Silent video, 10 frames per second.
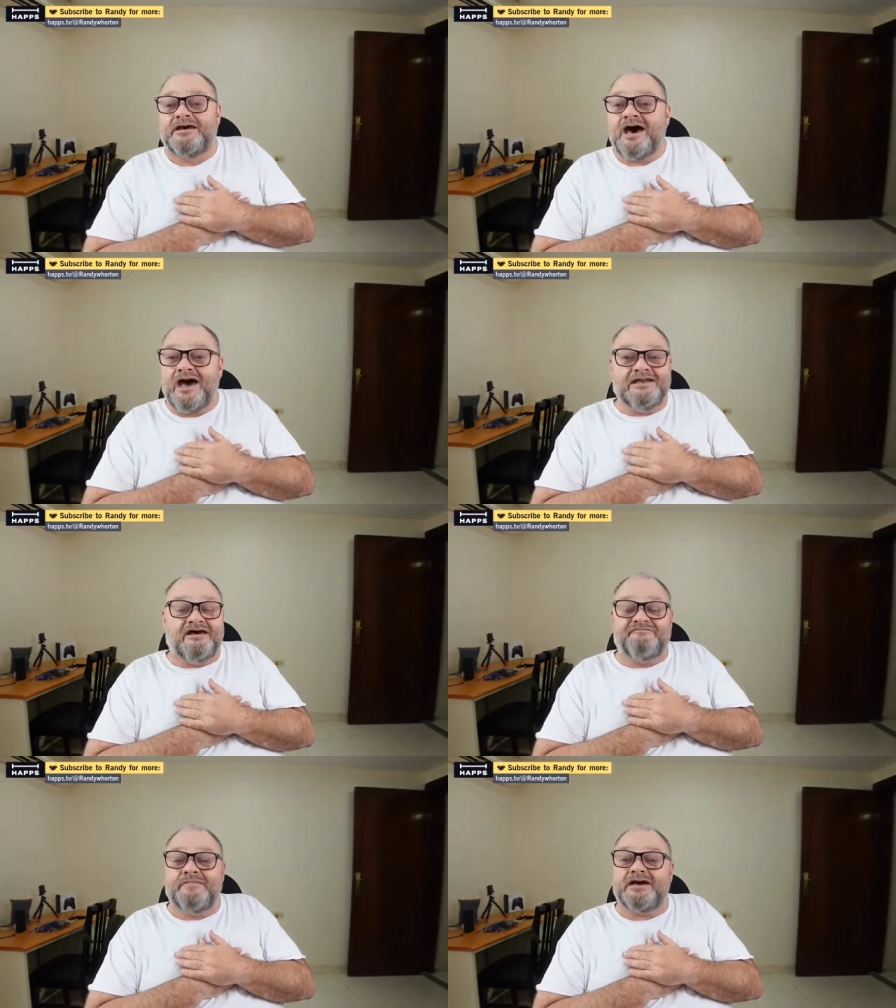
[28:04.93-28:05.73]
I
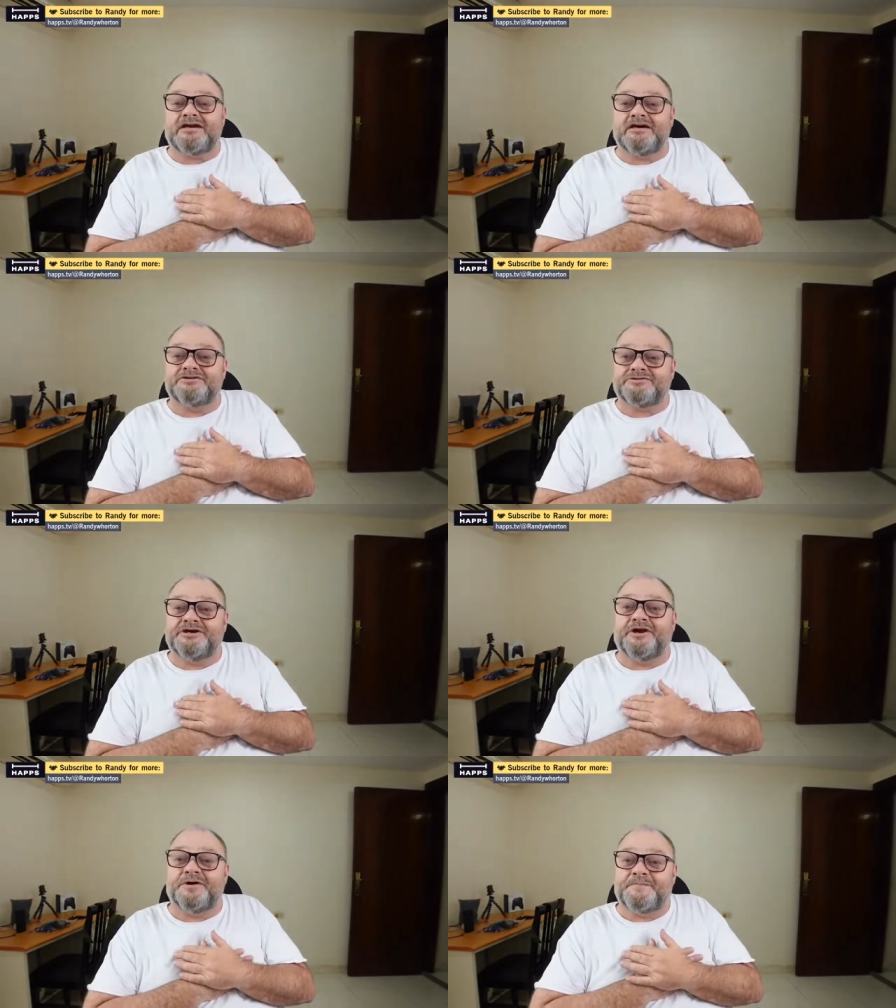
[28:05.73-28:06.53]
love my
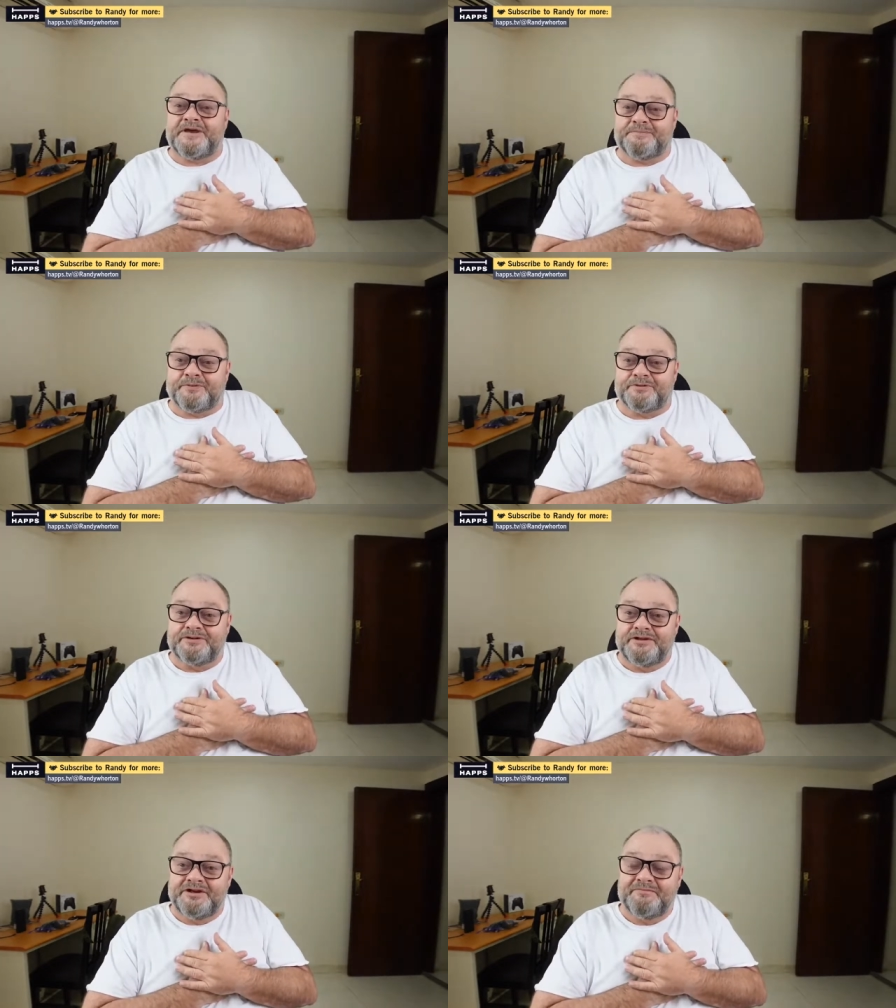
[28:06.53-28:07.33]
country and our people,
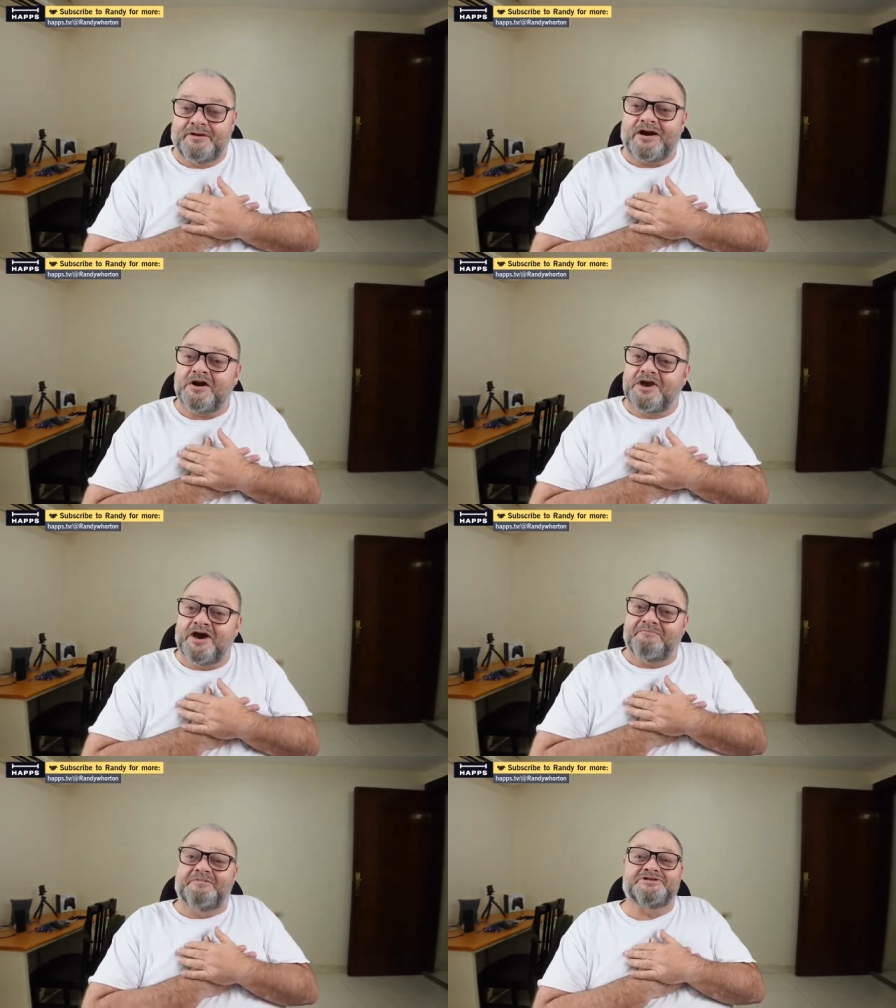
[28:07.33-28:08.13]
but our
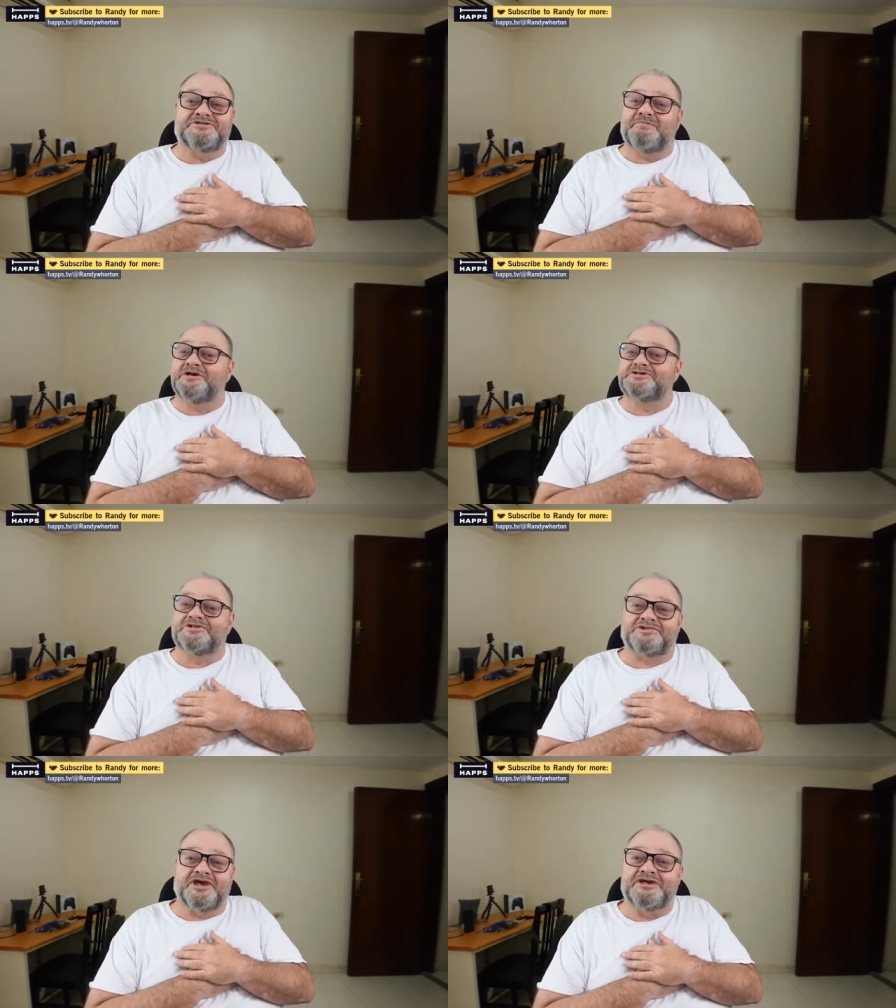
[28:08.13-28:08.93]
government's a bunch
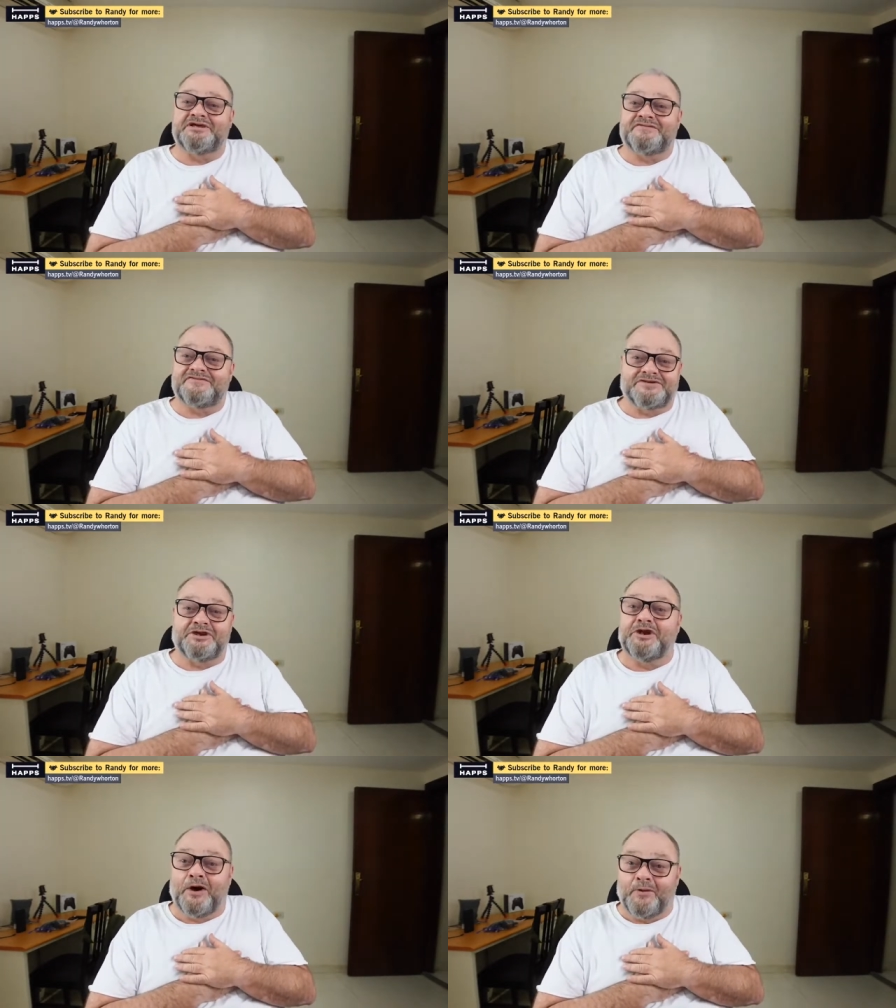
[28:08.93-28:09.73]
of thieves, and
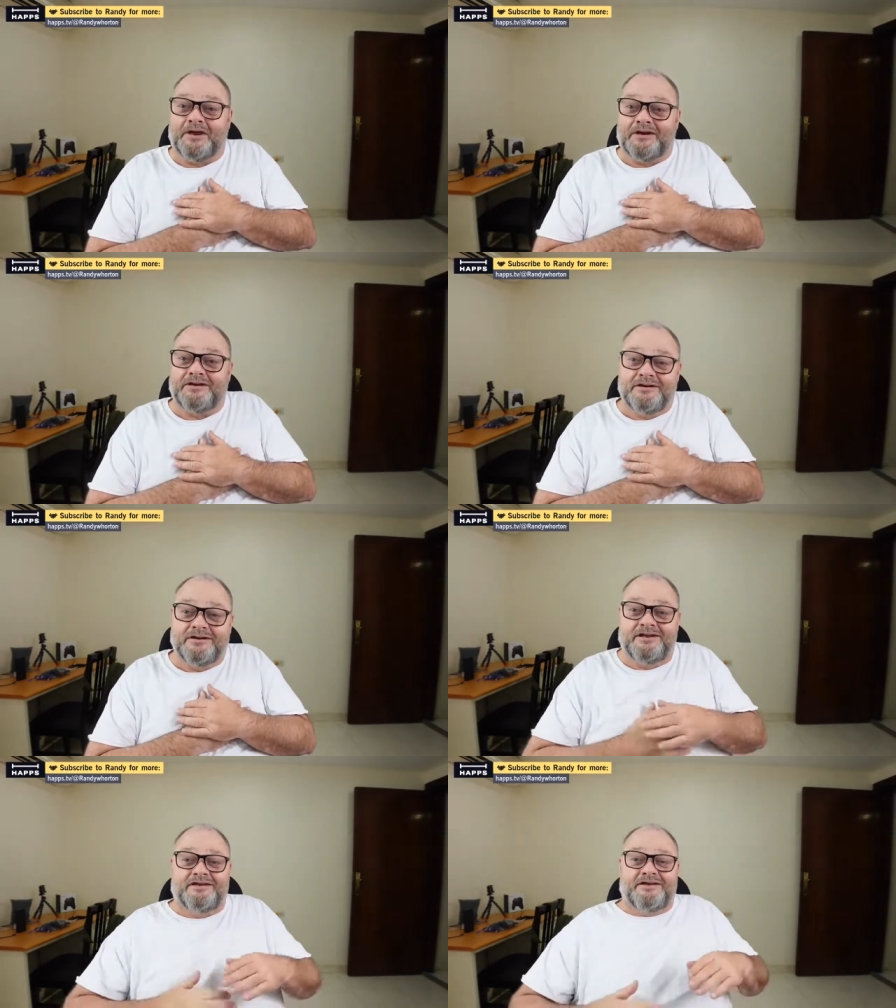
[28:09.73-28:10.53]
you know
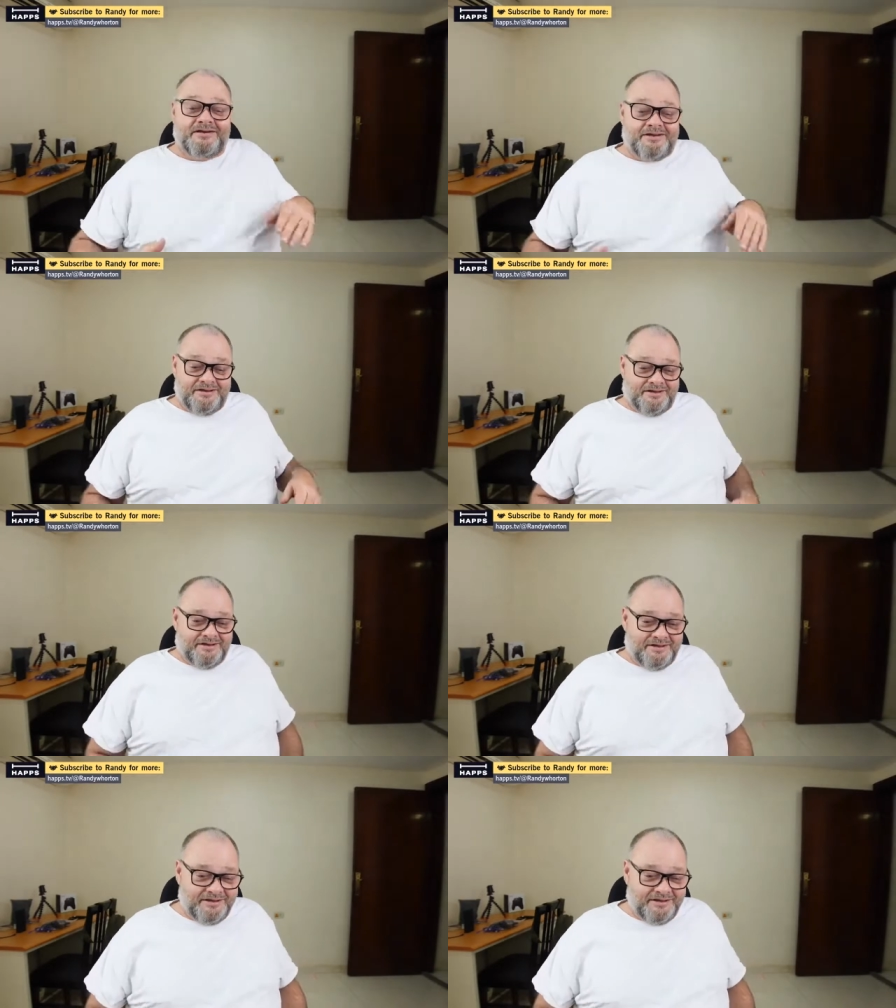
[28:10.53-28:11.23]
it.